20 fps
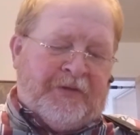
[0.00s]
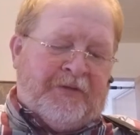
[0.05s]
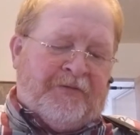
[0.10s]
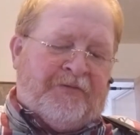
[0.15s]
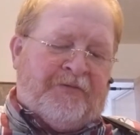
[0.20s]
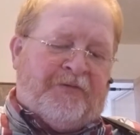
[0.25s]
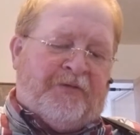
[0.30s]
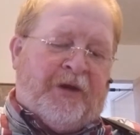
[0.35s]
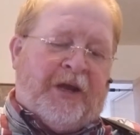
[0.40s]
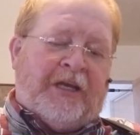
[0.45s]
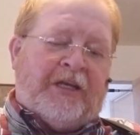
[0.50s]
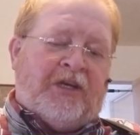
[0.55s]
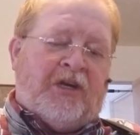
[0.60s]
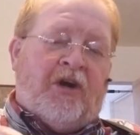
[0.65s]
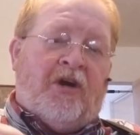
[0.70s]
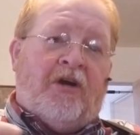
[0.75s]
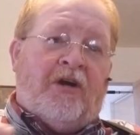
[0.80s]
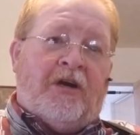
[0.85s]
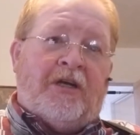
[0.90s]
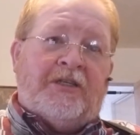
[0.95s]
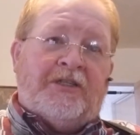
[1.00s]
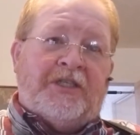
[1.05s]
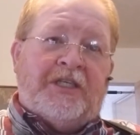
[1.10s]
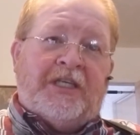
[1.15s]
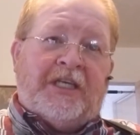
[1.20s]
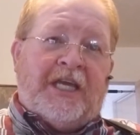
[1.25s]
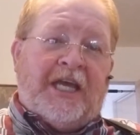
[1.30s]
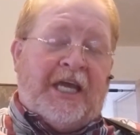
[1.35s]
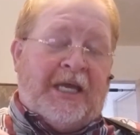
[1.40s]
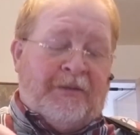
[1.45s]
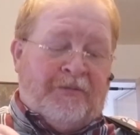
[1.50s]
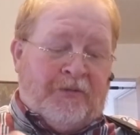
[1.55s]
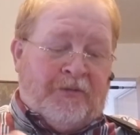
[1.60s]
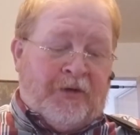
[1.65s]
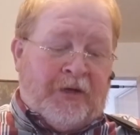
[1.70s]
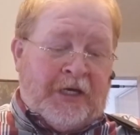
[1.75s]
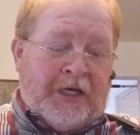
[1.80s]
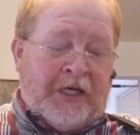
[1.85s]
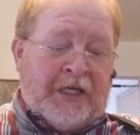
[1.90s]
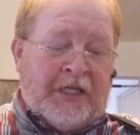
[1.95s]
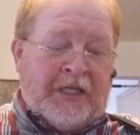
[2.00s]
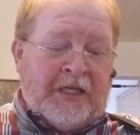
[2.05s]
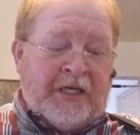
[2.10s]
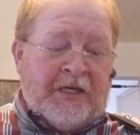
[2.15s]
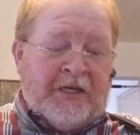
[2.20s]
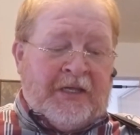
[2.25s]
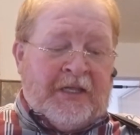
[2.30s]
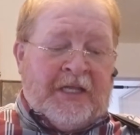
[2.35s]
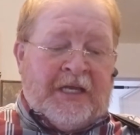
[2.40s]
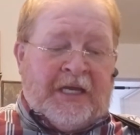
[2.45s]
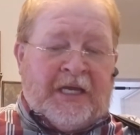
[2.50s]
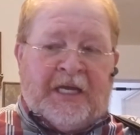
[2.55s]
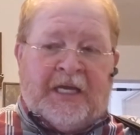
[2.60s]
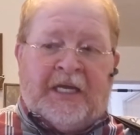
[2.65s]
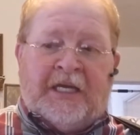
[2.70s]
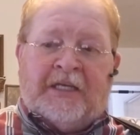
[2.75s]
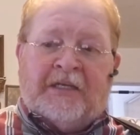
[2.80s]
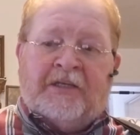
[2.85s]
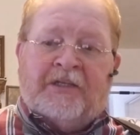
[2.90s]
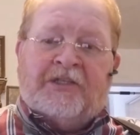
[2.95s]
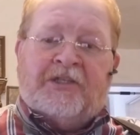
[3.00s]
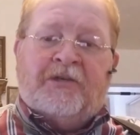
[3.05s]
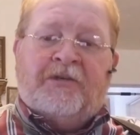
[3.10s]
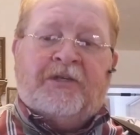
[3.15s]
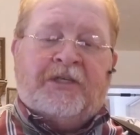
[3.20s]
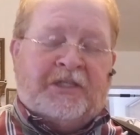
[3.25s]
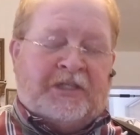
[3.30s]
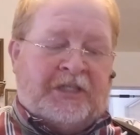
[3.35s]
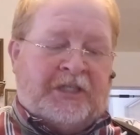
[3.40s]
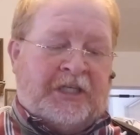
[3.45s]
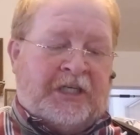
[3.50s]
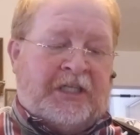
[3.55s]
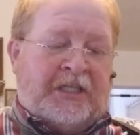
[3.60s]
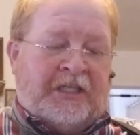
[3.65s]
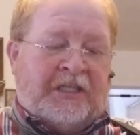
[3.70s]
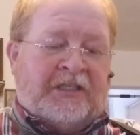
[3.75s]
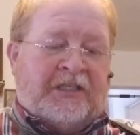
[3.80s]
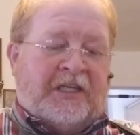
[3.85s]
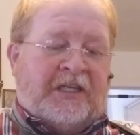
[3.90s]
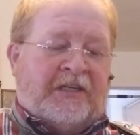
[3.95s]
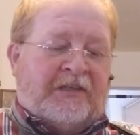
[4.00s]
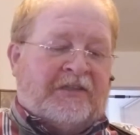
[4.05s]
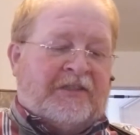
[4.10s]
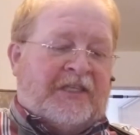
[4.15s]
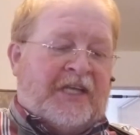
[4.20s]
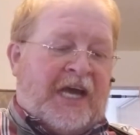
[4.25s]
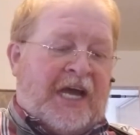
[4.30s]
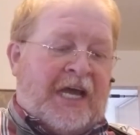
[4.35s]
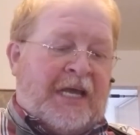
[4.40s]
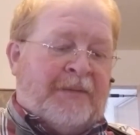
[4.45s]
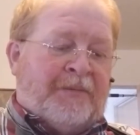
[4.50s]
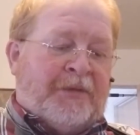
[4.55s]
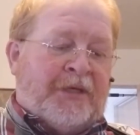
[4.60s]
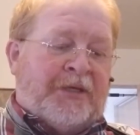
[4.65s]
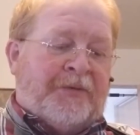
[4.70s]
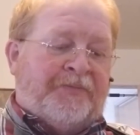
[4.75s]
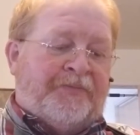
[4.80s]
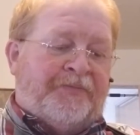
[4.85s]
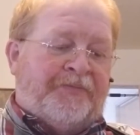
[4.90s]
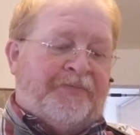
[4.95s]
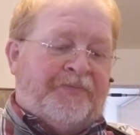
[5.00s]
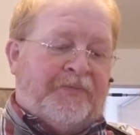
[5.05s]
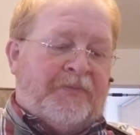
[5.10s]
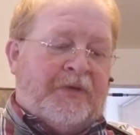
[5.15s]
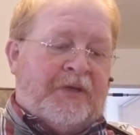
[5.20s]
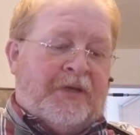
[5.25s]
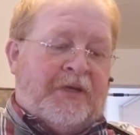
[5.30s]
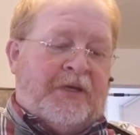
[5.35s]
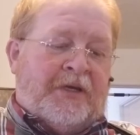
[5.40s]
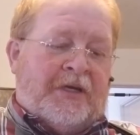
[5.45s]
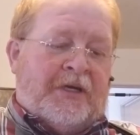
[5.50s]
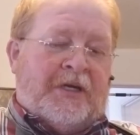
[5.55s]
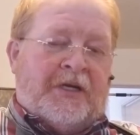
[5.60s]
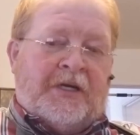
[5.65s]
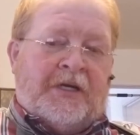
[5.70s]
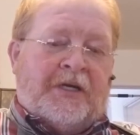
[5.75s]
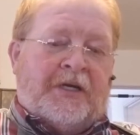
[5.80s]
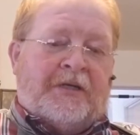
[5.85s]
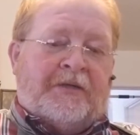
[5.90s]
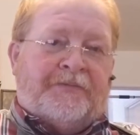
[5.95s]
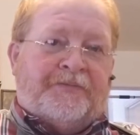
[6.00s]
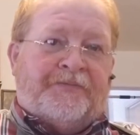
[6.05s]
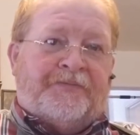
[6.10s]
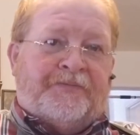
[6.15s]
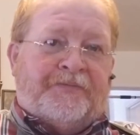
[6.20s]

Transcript: fret guards it came with. And as you can see, these little diamond, what